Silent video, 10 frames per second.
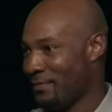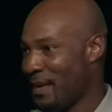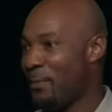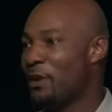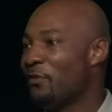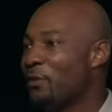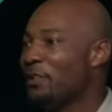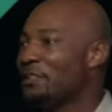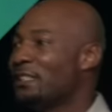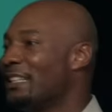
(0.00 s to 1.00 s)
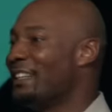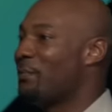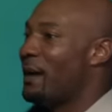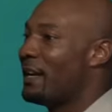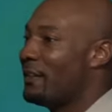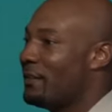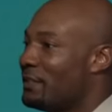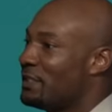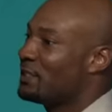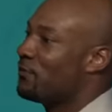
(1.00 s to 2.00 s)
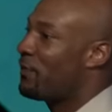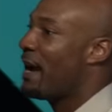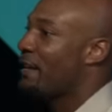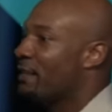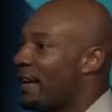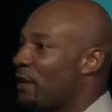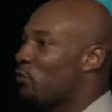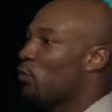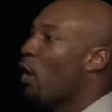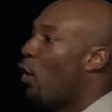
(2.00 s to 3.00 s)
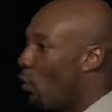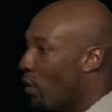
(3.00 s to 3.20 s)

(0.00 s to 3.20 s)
How many ever seen anybody just fighting and wrong?